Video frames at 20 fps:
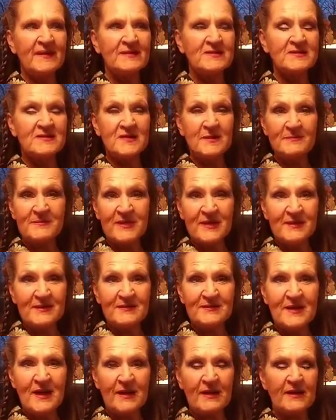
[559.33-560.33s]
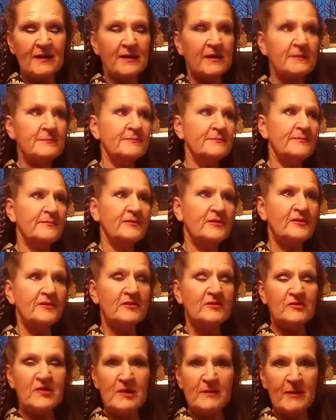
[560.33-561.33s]
something.com.
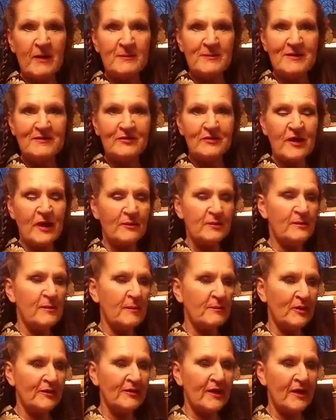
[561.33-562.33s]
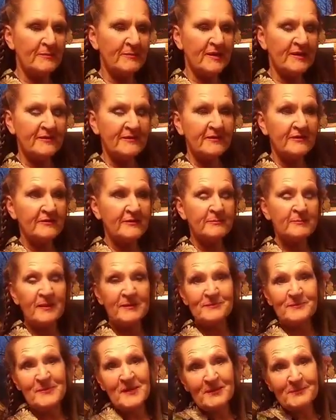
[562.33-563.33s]
Shame on me for not remembering that because, it's,
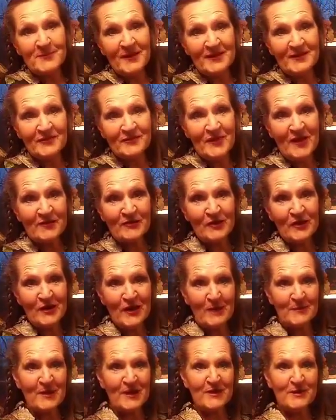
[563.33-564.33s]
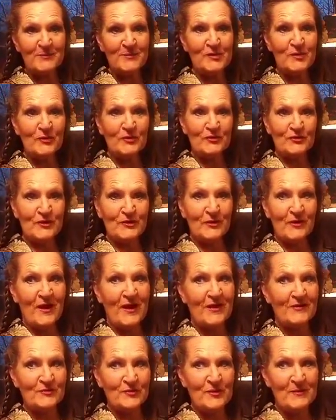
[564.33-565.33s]
but but it's favorited on my computer, so I don't
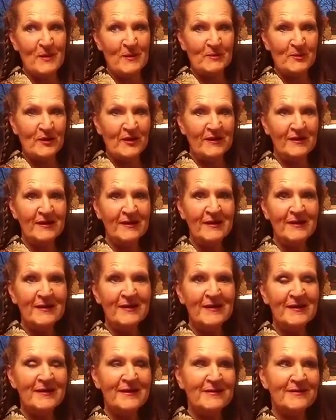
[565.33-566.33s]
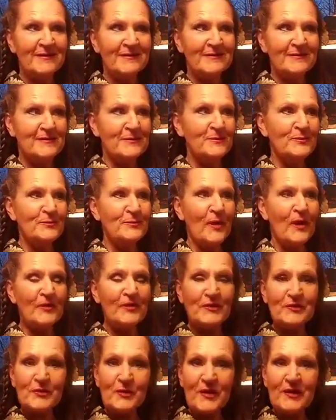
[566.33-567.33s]
have to remember it. The,
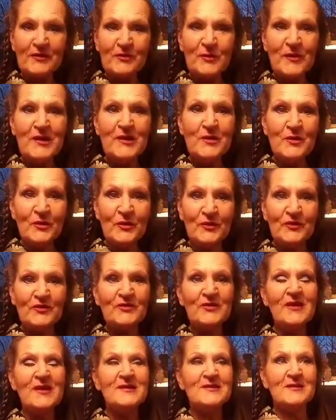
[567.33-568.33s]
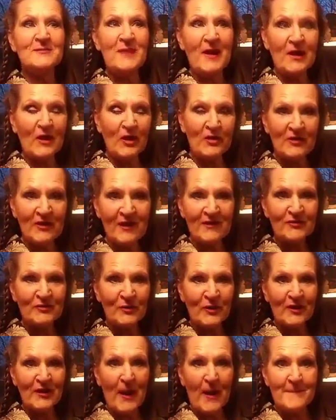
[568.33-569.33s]
the tricks we use to make our lives
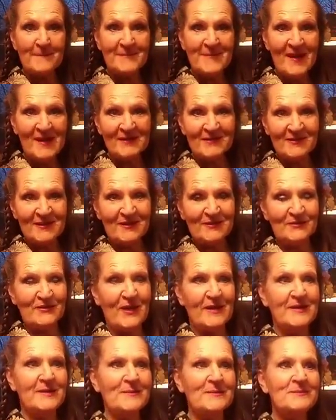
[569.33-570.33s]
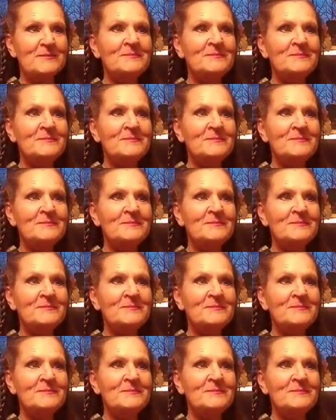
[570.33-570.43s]
work, amazing, right?